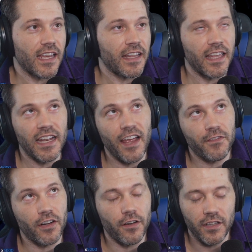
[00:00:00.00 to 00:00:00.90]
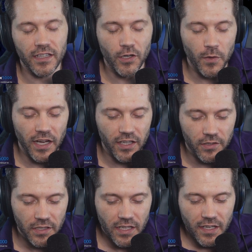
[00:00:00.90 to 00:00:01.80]
And then after a little
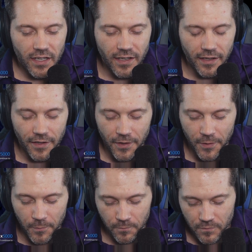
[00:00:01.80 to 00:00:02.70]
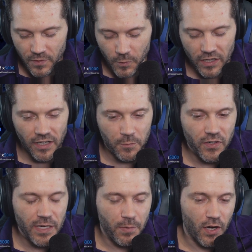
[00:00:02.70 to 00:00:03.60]
while, well, I'm
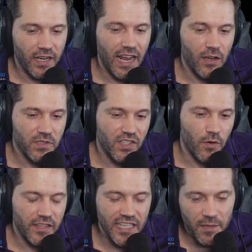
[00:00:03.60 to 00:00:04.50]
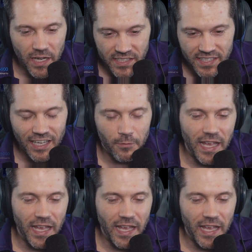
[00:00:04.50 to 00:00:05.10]
really burned out, so I think I might scale